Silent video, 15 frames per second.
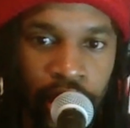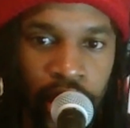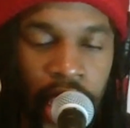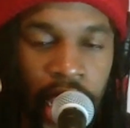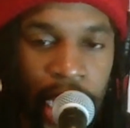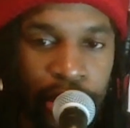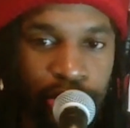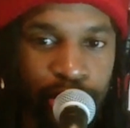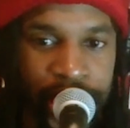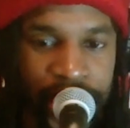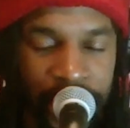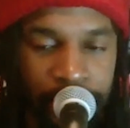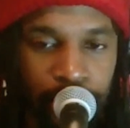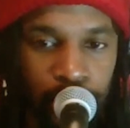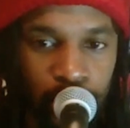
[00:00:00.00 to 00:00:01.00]
or
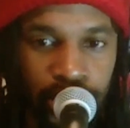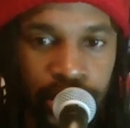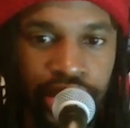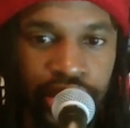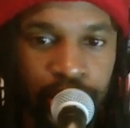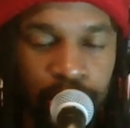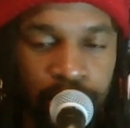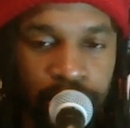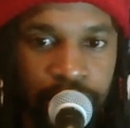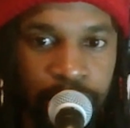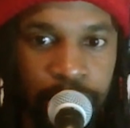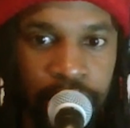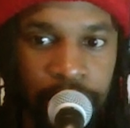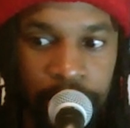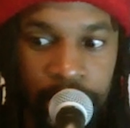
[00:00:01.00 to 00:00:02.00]
reggae music, so to
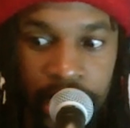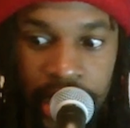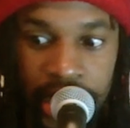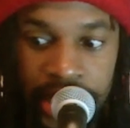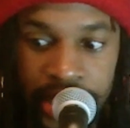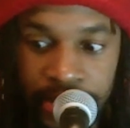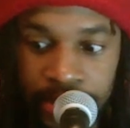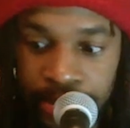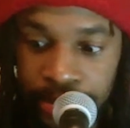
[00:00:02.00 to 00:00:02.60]
speak, because